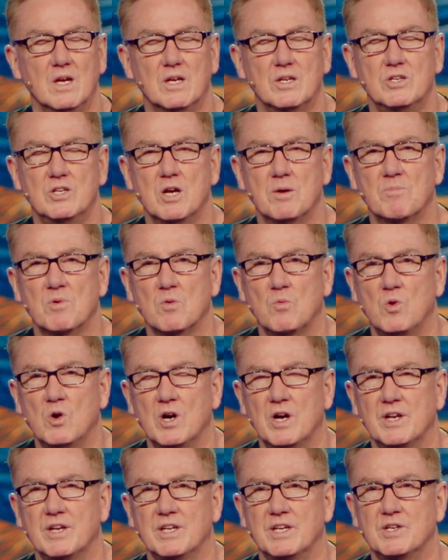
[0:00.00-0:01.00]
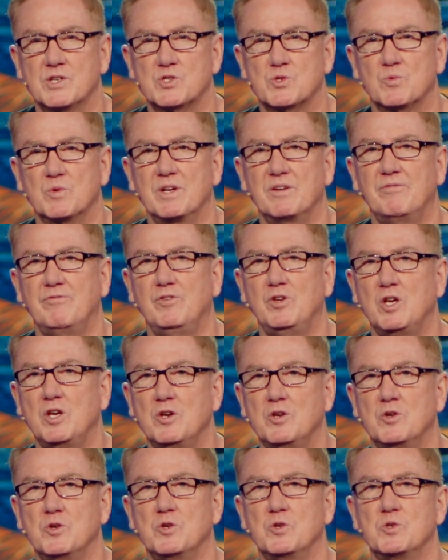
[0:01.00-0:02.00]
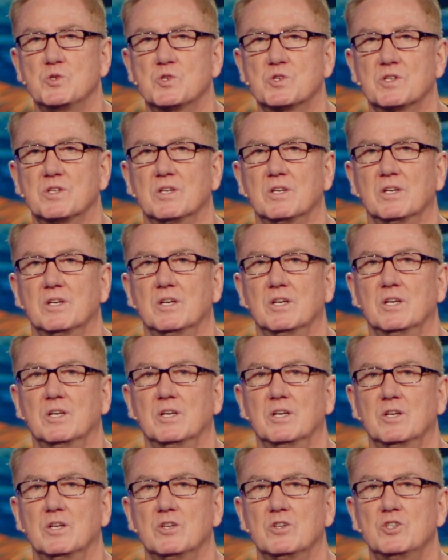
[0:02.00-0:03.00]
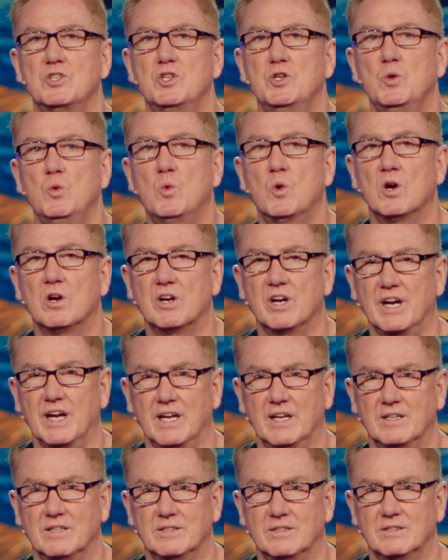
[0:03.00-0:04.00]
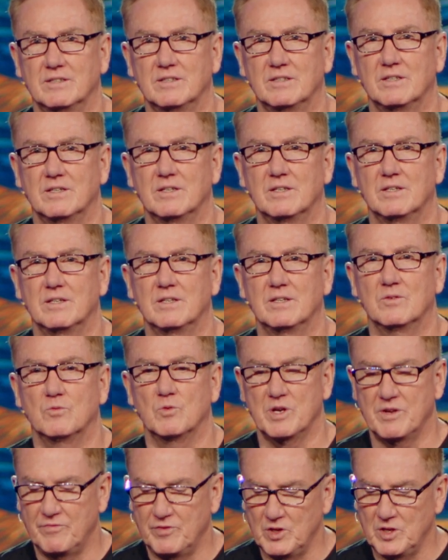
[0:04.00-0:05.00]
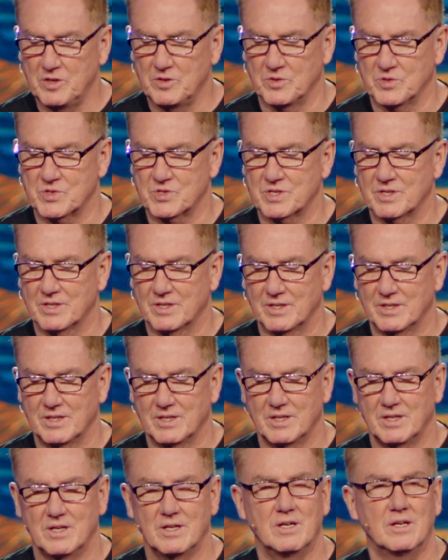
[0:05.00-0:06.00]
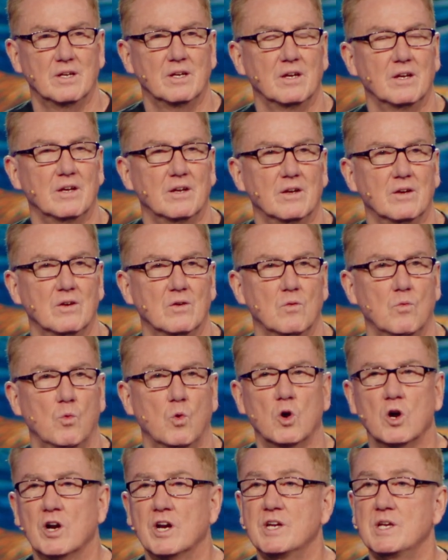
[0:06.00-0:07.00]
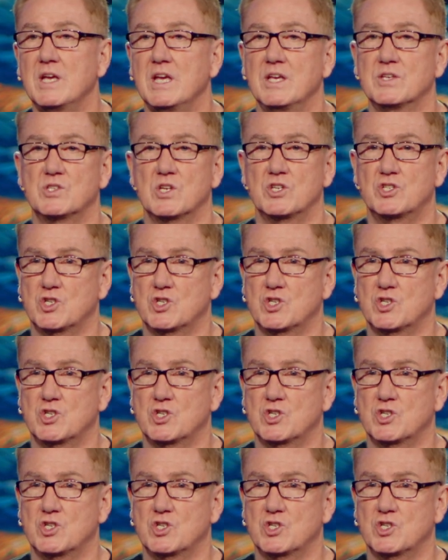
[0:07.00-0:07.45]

number one, is refuse to worry. Refuse. Worry is a